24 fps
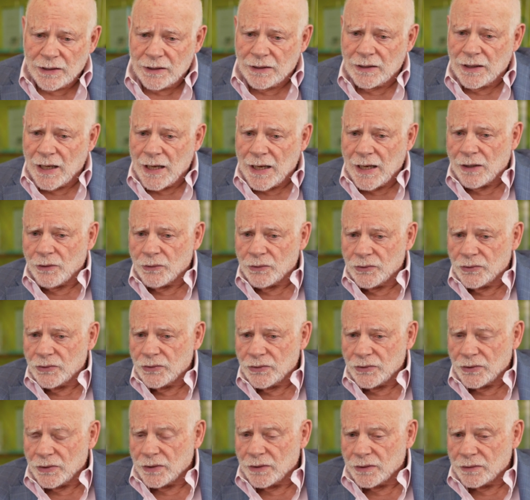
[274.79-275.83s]

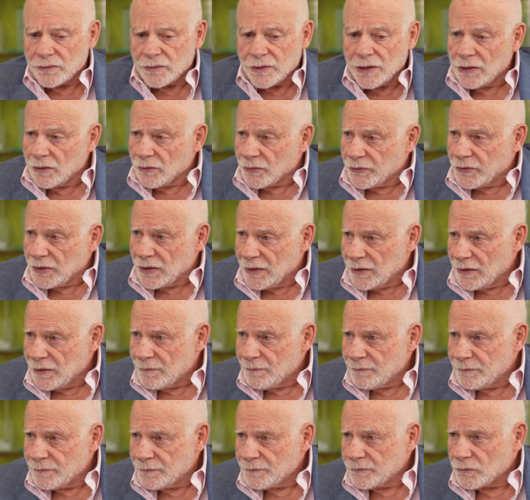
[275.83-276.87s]
in-house legal
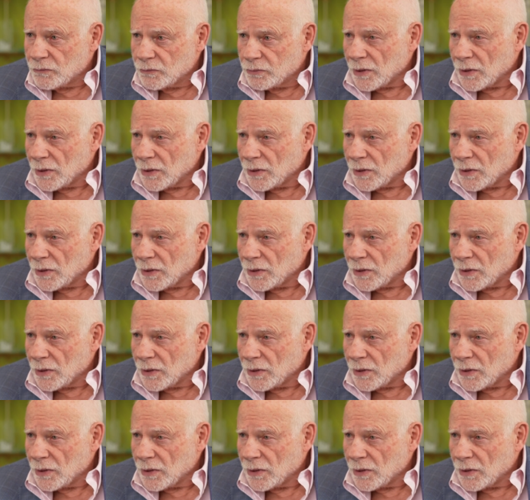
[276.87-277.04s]
team,